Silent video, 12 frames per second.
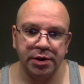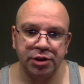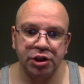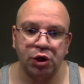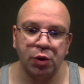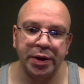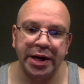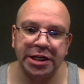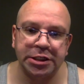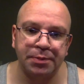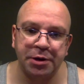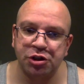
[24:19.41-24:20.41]
to create
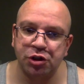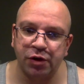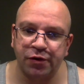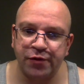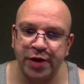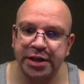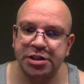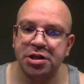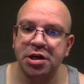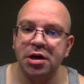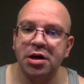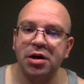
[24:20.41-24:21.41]
special
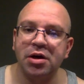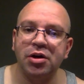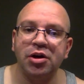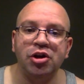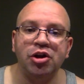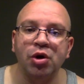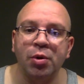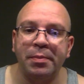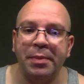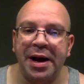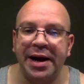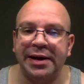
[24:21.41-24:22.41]
effects your
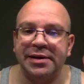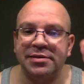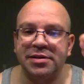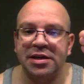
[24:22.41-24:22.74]
mind